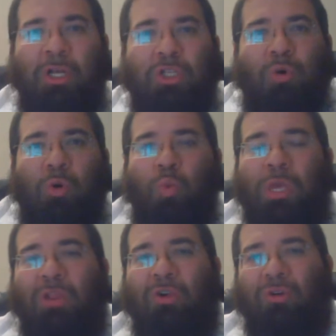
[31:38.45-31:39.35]
So when
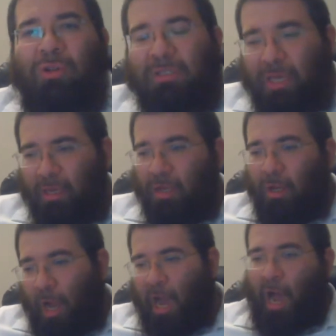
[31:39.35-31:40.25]
we learn, you say,
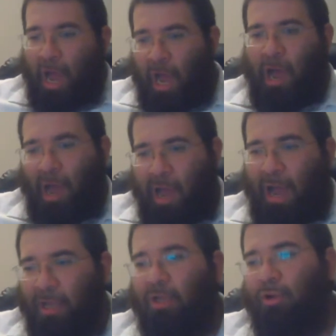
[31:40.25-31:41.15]

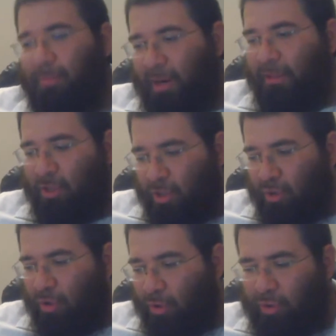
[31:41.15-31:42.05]
I can learn better than
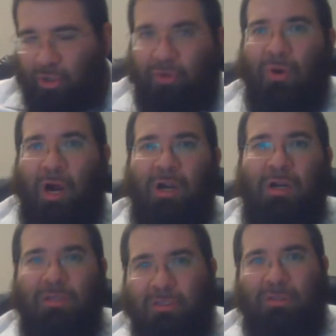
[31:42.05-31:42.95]
you. You
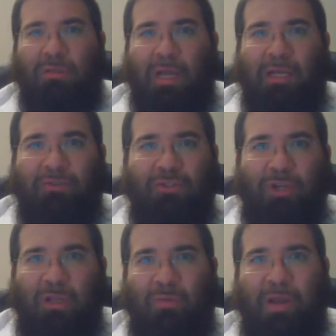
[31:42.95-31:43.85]
are chas
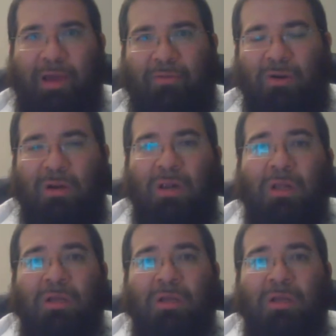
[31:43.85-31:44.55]
shalom, whatever.